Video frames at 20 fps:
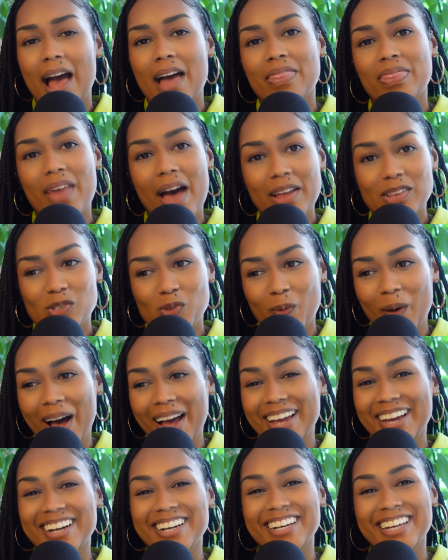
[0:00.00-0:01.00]
And that's
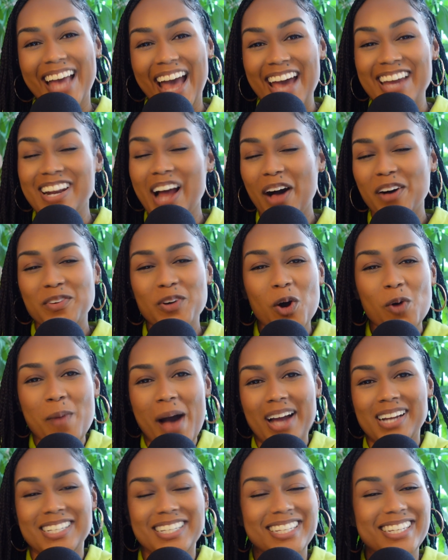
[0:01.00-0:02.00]
why, again, I'll go
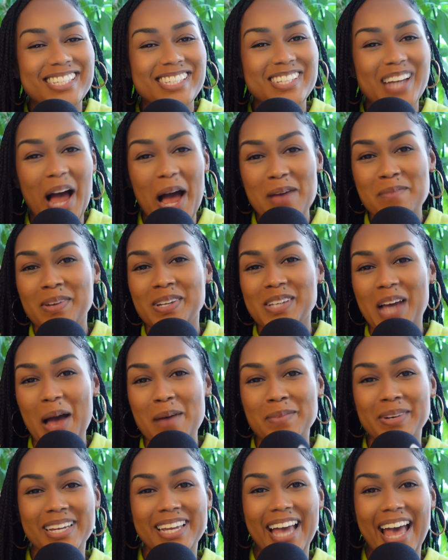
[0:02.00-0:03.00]
back to this time and
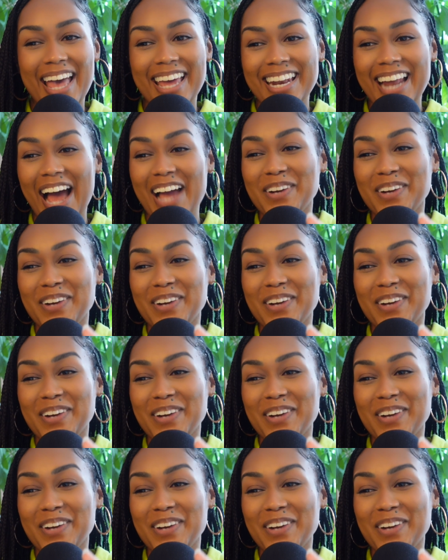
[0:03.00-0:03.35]
time again.